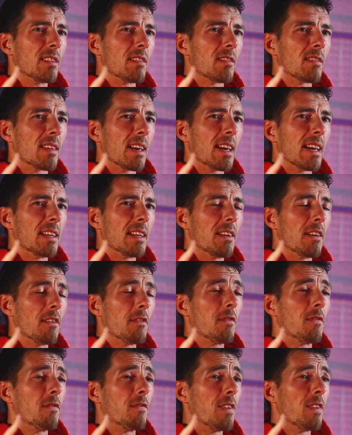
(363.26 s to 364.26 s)
said
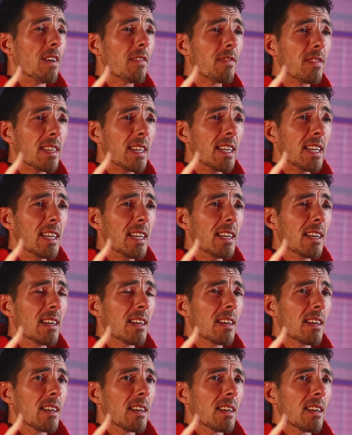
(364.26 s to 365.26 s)
50,
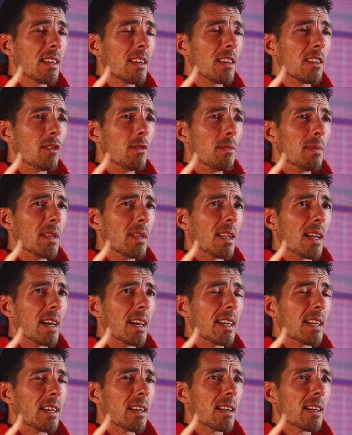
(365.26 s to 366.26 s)
you'd be
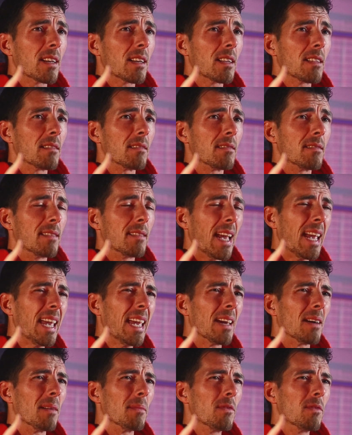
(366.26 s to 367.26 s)
like,
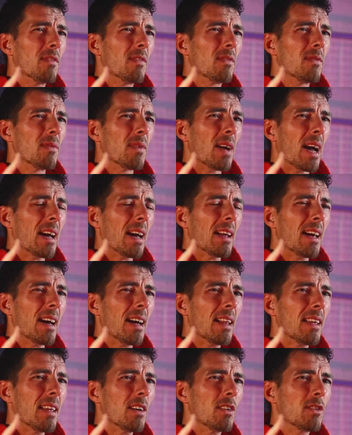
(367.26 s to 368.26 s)
damn,
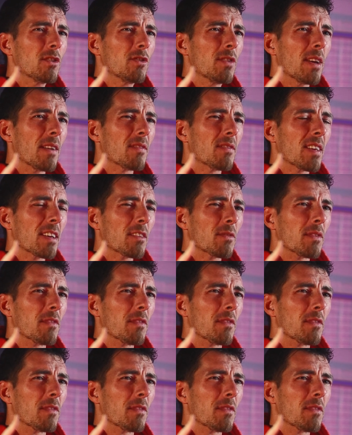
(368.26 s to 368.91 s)
how did you have sex with